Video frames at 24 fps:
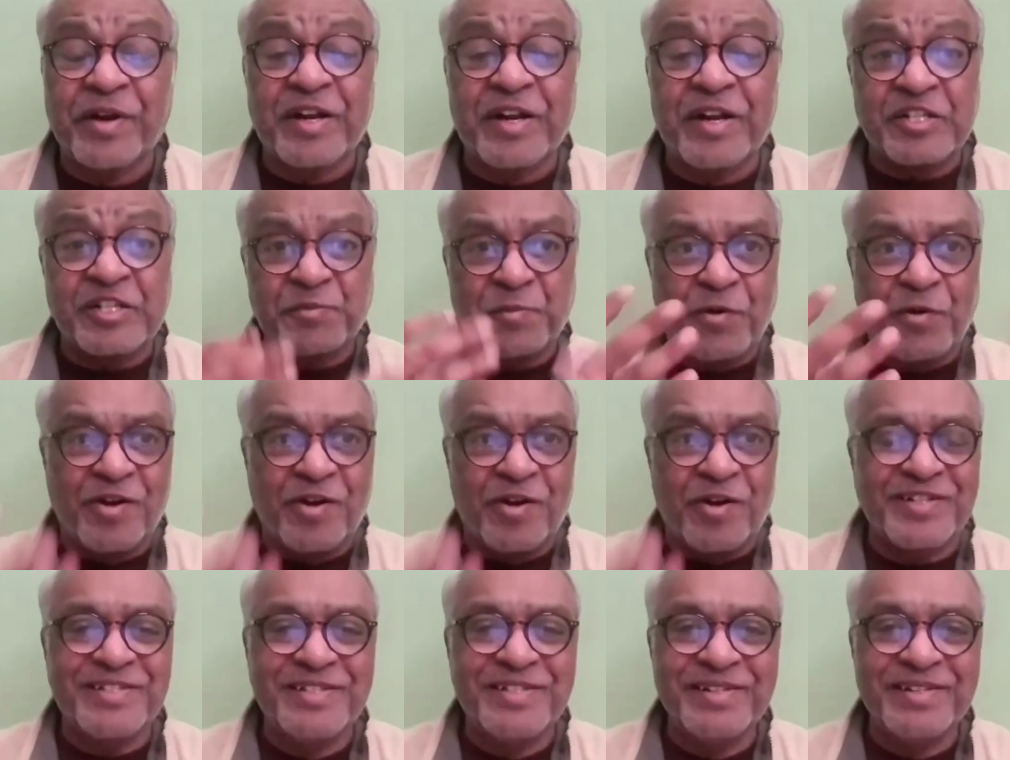
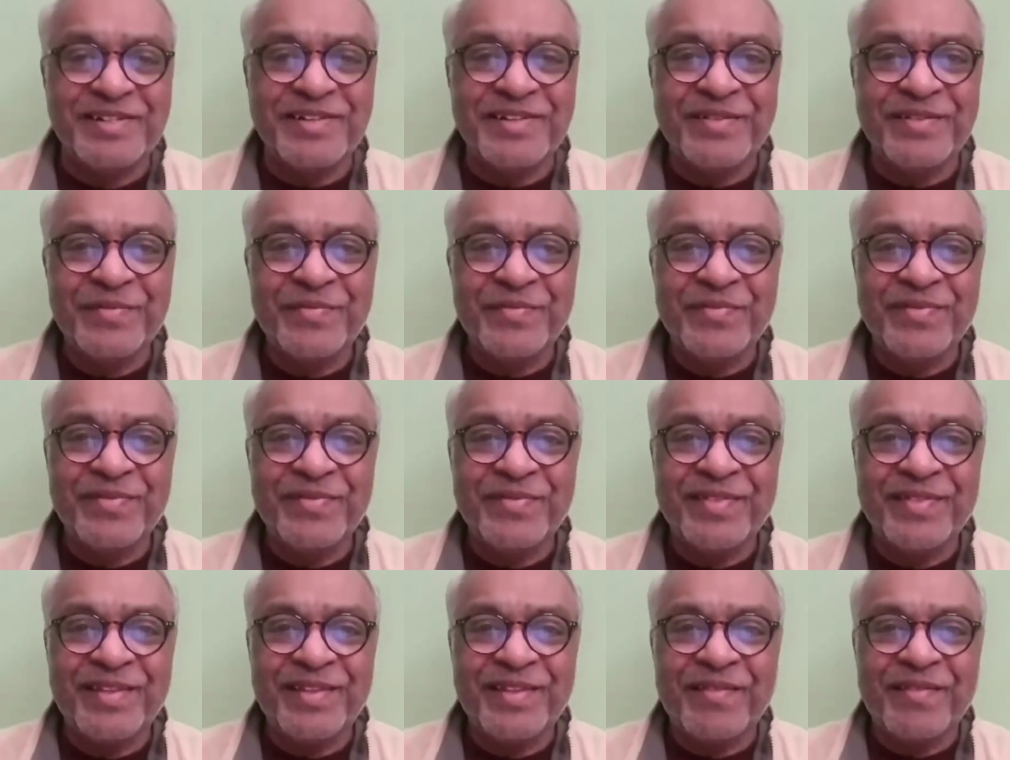response,
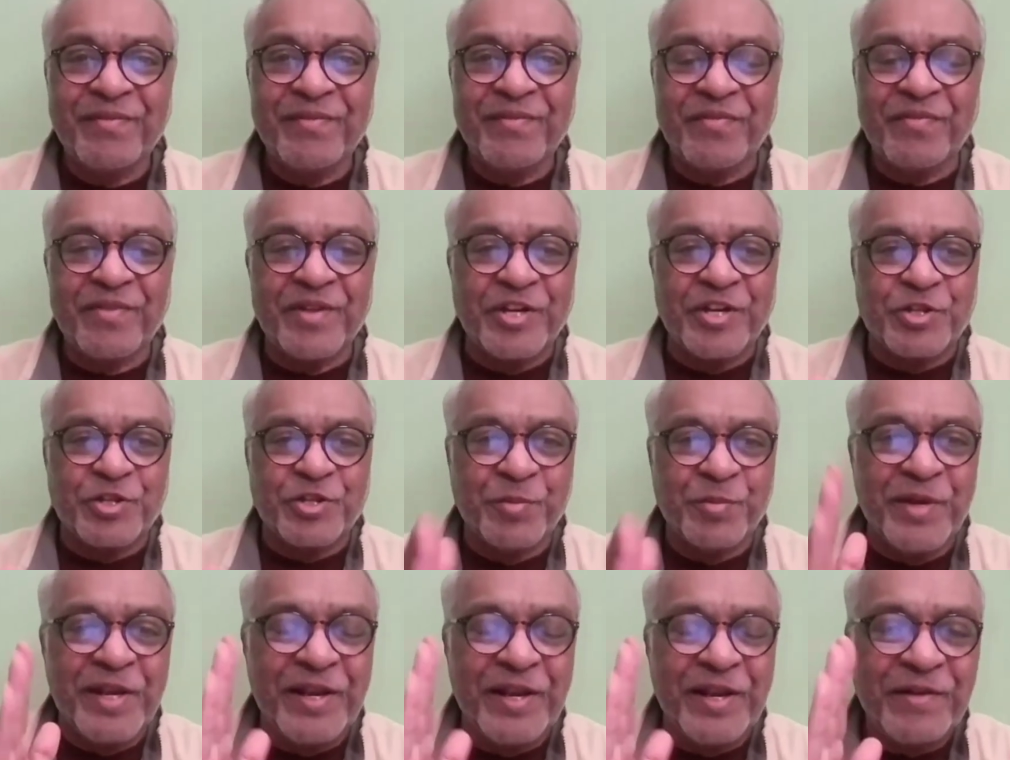it
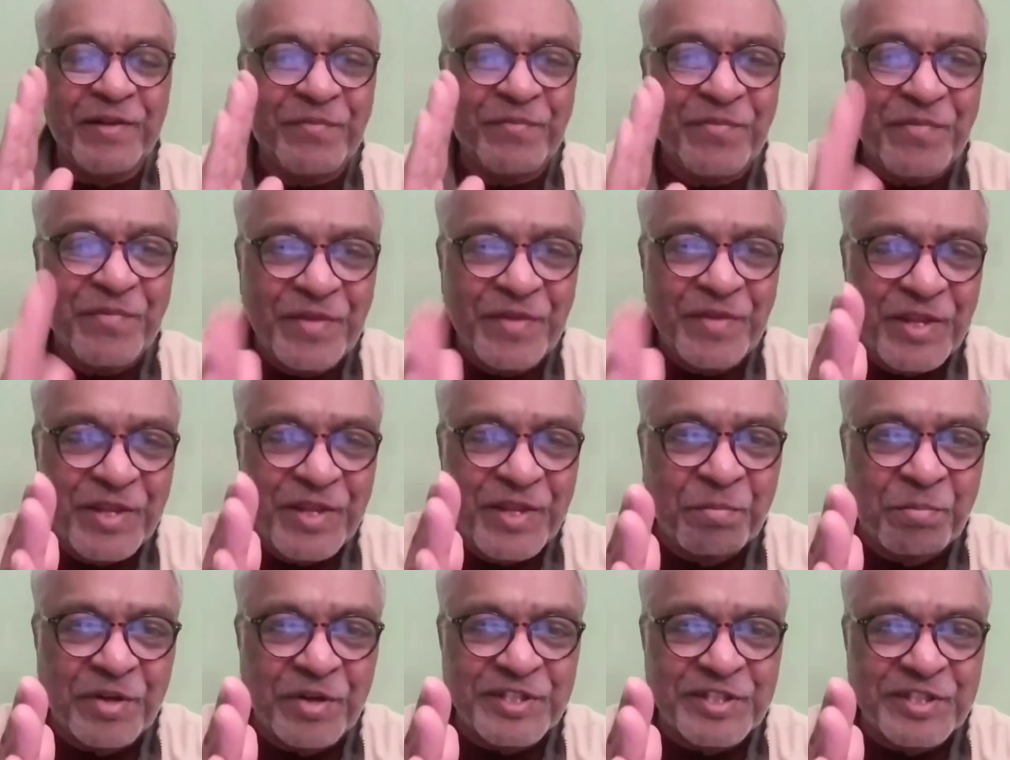should be
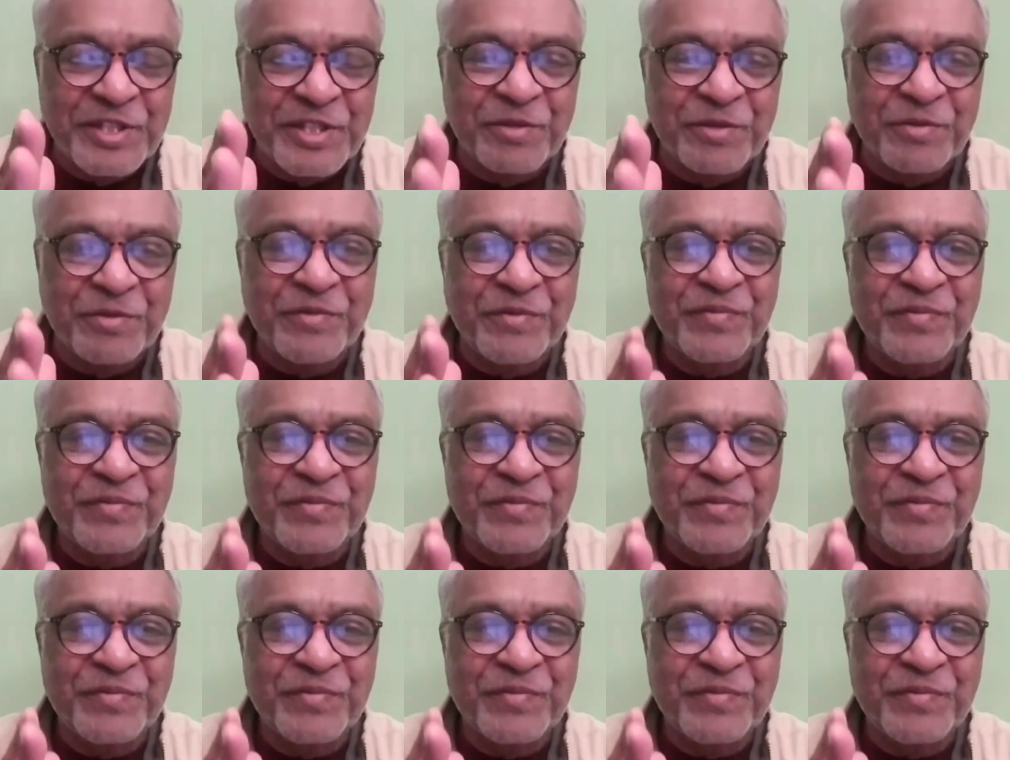impressive.